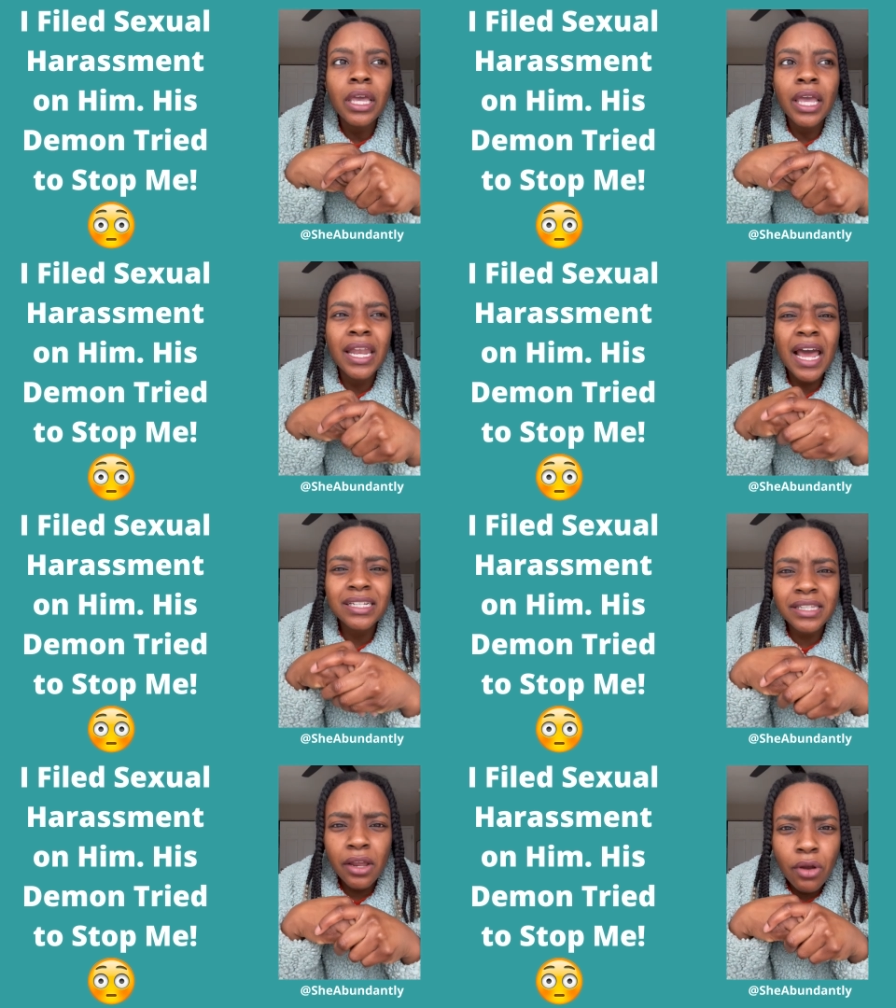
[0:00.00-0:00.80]
and how to
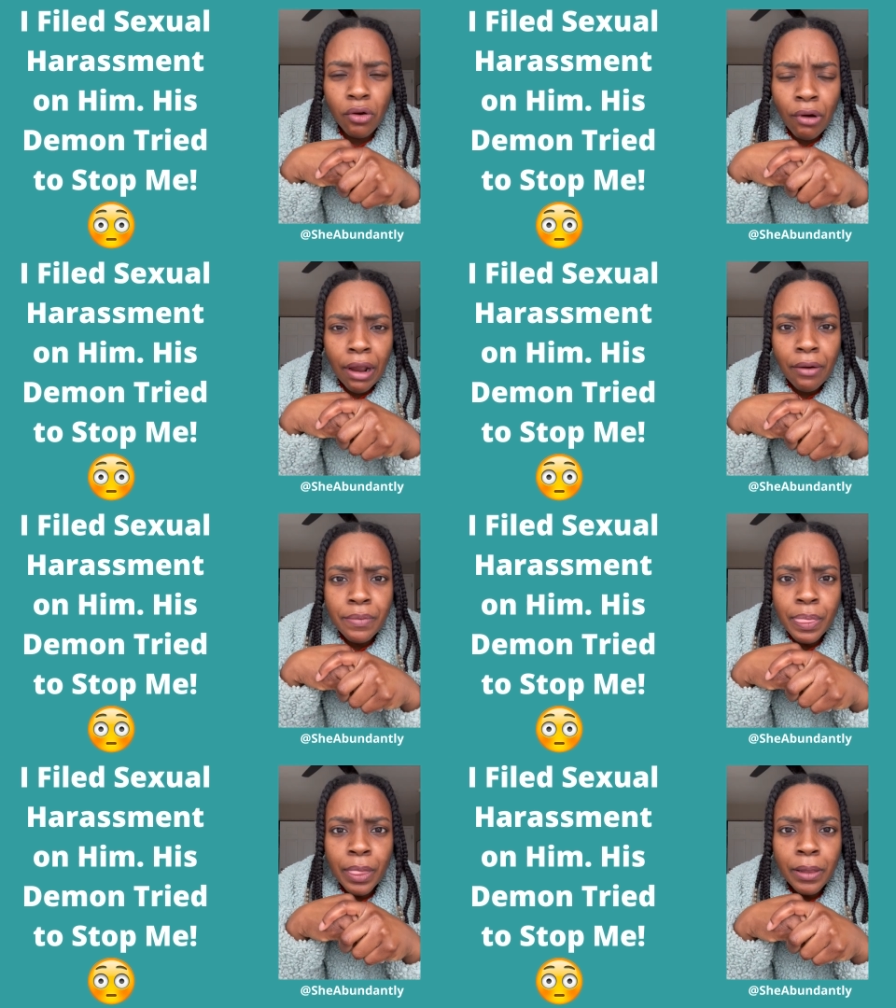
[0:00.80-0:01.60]
stand our ground.
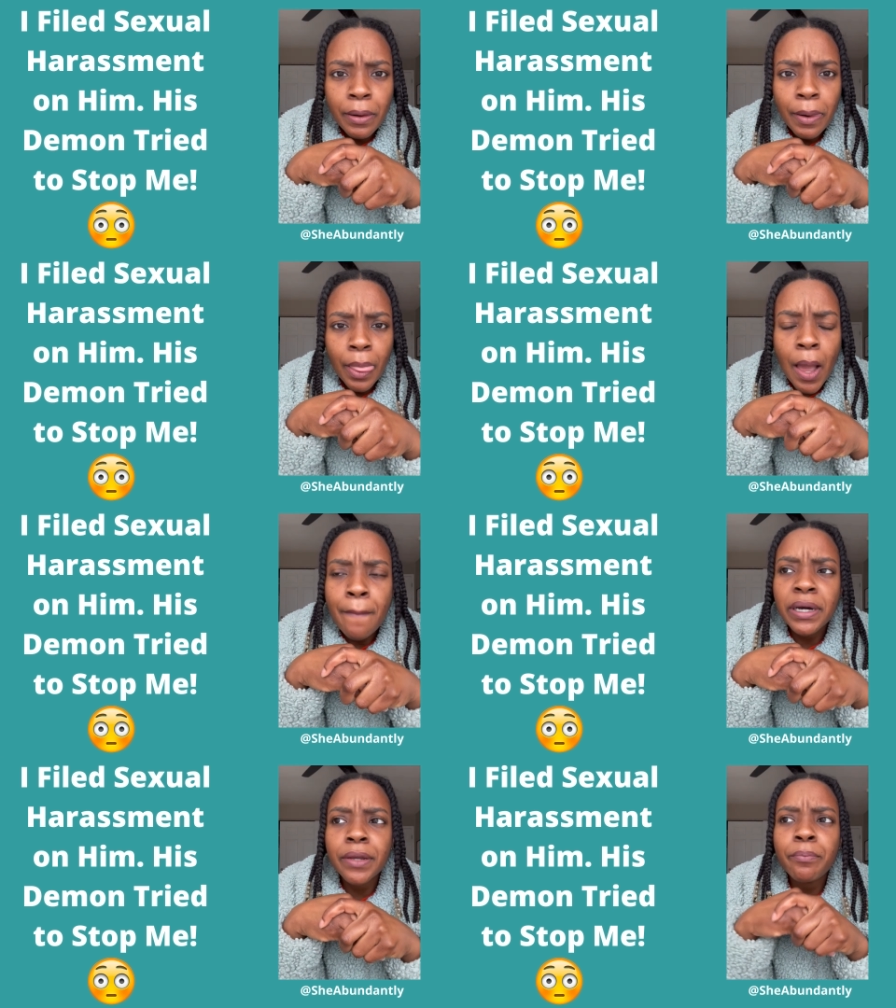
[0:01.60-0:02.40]

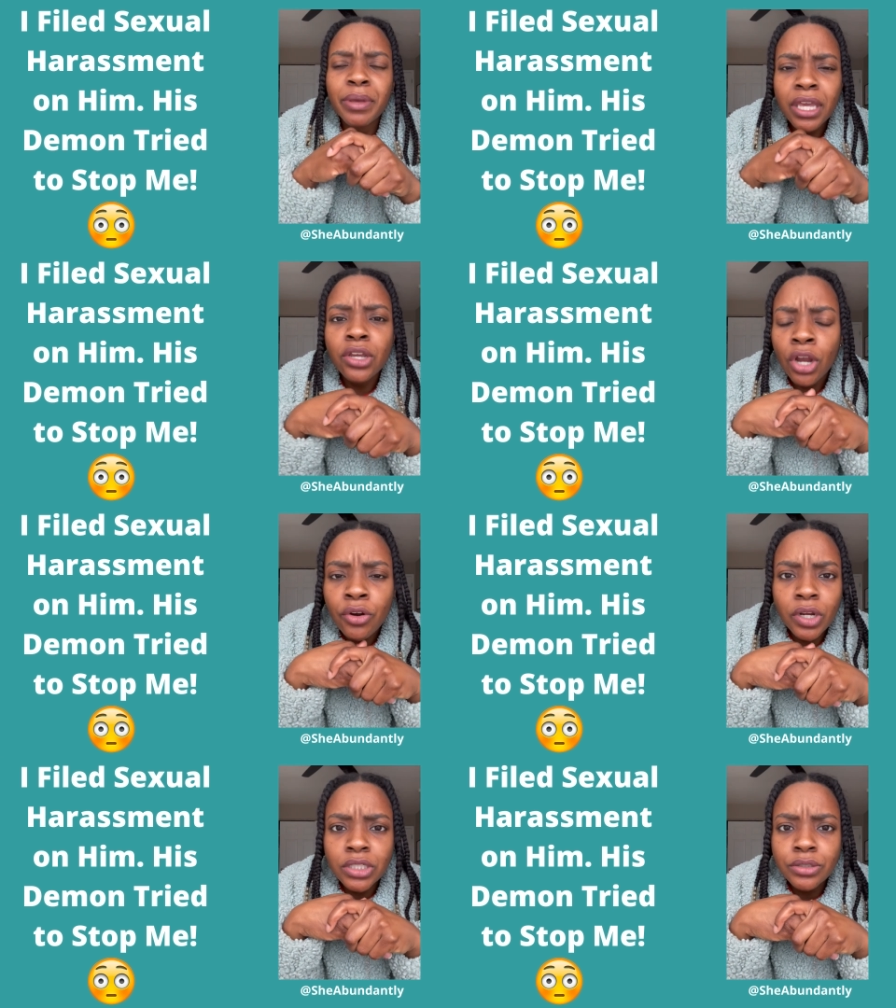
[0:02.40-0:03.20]
But be
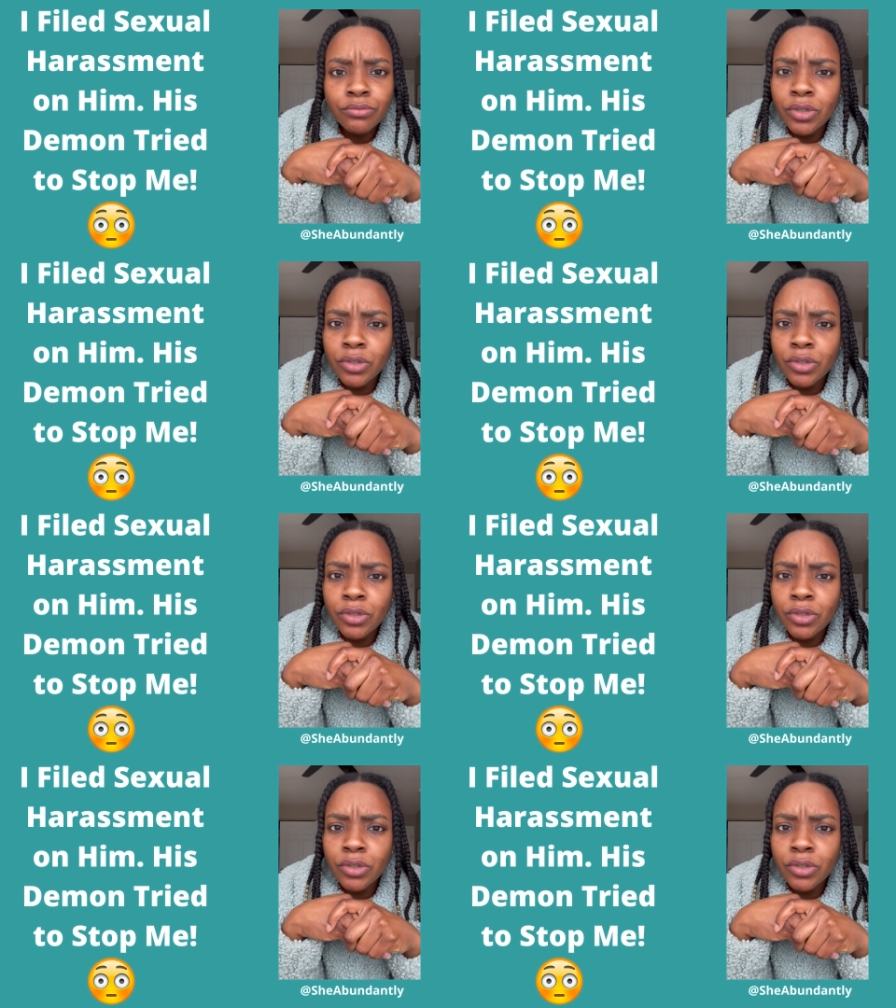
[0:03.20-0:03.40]
encouraged.